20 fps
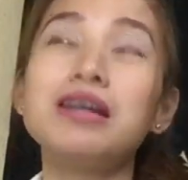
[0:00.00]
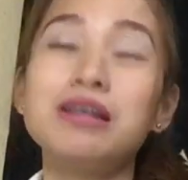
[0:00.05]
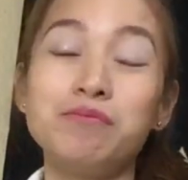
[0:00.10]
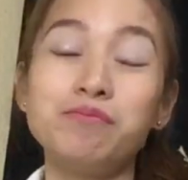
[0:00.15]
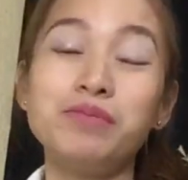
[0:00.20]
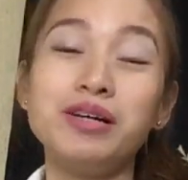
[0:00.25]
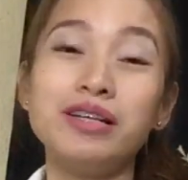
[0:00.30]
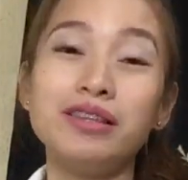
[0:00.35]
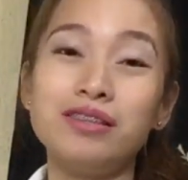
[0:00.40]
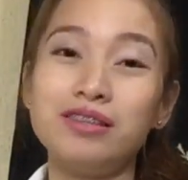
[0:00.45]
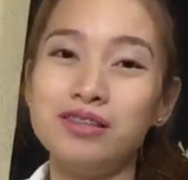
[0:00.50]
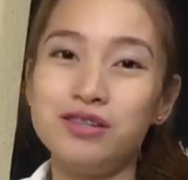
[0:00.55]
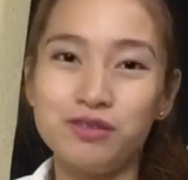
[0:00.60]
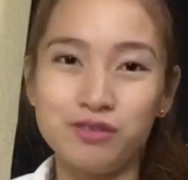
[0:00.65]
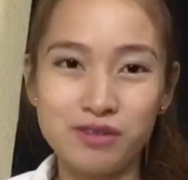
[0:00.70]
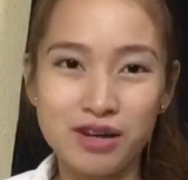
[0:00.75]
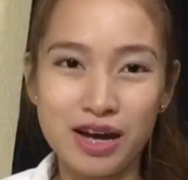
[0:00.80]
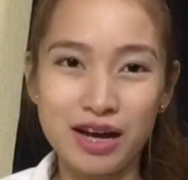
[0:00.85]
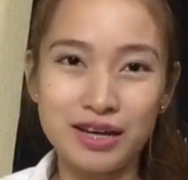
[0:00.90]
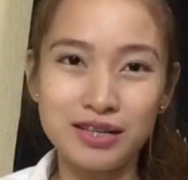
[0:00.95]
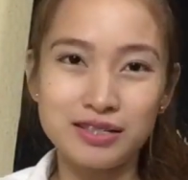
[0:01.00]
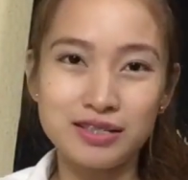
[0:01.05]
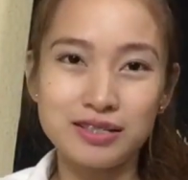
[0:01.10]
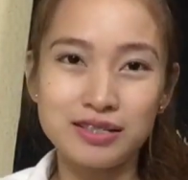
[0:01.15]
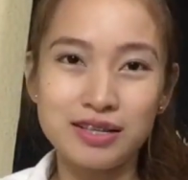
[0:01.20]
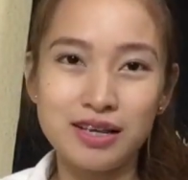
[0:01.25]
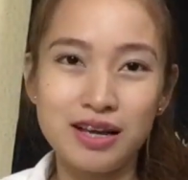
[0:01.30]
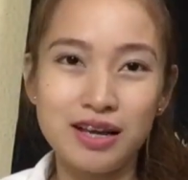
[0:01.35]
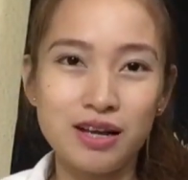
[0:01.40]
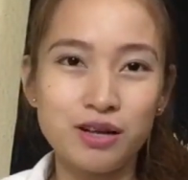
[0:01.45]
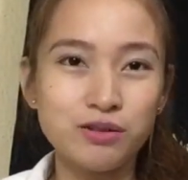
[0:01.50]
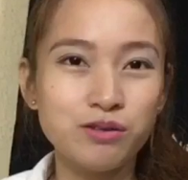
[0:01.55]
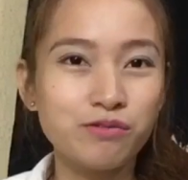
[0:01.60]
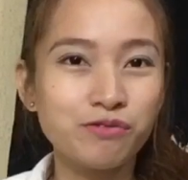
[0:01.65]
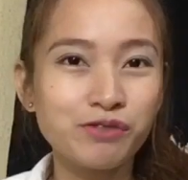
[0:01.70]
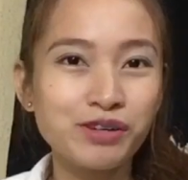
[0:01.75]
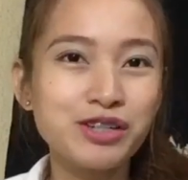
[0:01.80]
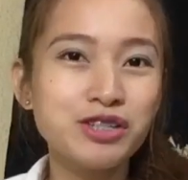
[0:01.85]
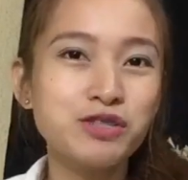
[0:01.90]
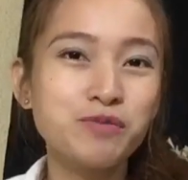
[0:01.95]
But you guys, the
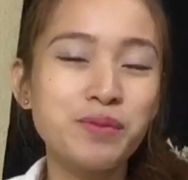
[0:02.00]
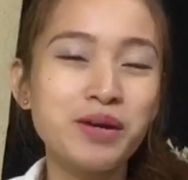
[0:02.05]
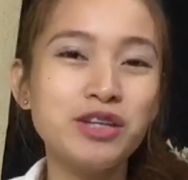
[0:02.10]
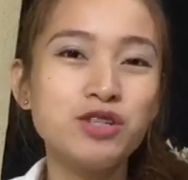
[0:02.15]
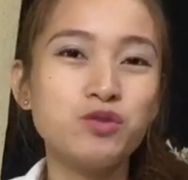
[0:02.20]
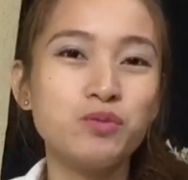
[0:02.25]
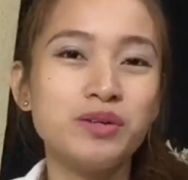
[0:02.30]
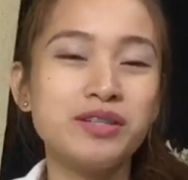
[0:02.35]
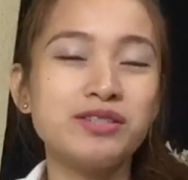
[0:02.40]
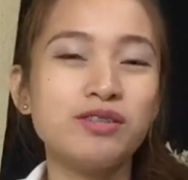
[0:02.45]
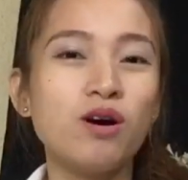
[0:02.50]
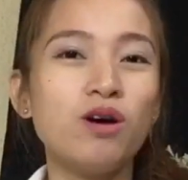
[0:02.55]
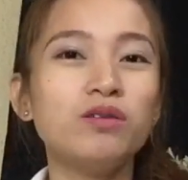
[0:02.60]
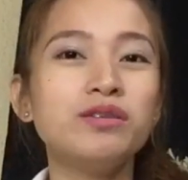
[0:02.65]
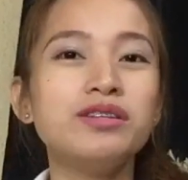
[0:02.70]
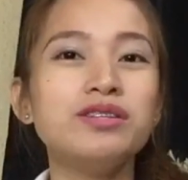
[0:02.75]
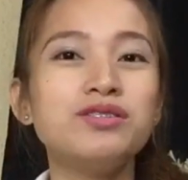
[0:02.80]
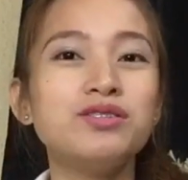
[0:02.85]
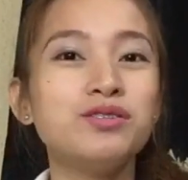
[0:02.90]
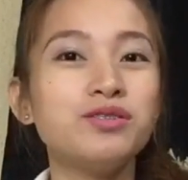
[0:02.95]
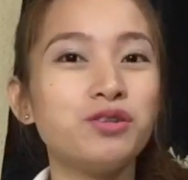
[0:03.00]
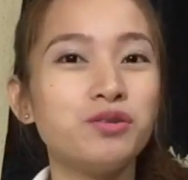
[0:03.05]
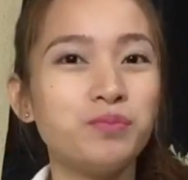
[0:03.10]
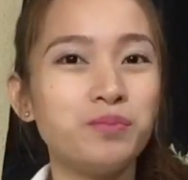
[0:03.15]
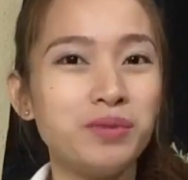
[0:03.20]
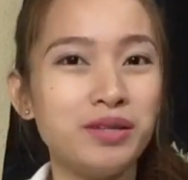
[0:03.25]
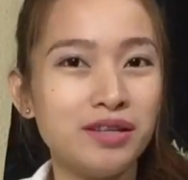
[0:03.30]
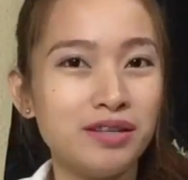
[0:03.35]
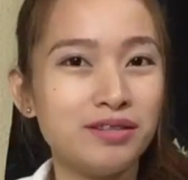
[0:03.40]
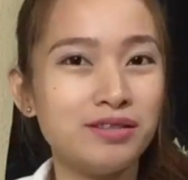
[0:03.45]
first page was all it took me